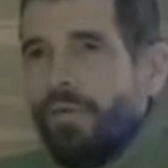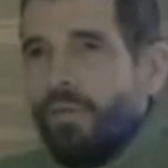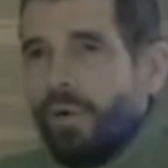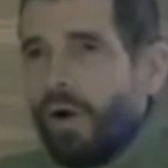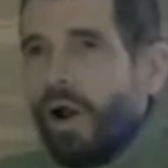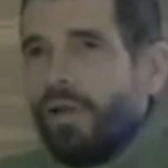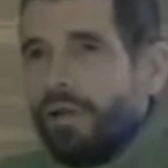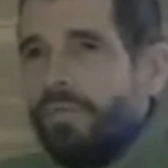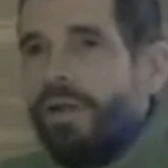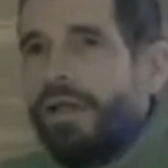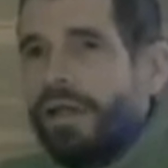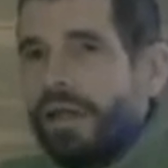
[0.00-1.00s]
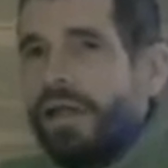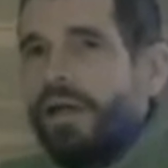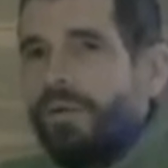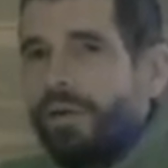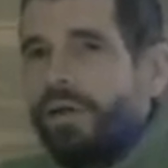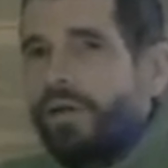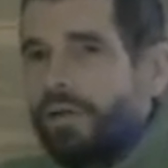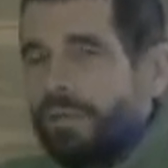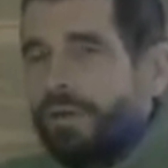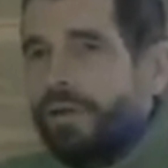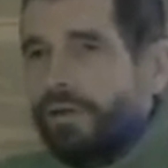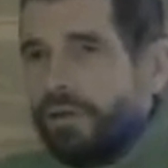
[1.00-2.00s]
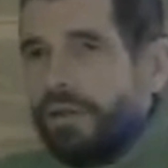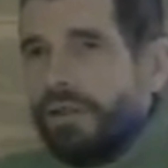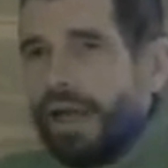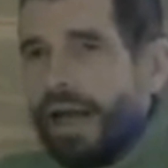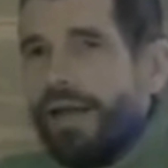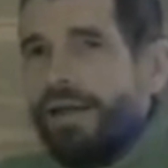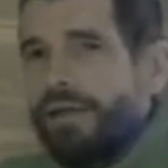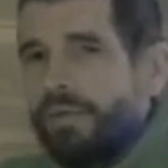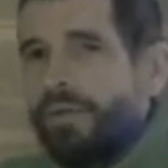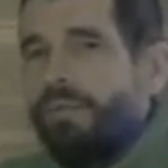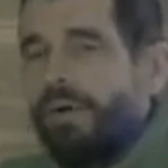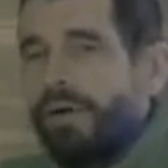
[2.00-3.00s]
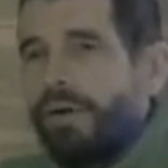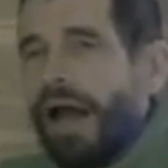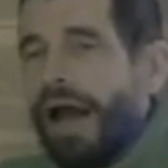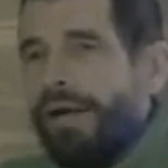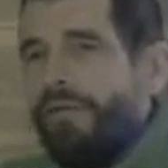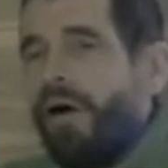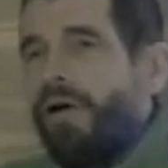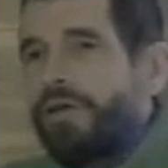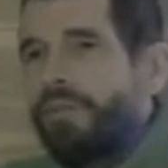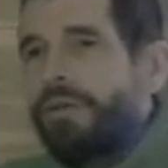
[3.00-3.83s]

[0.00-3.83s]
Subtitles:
we're ultimately equal in the spiritual sky because I've always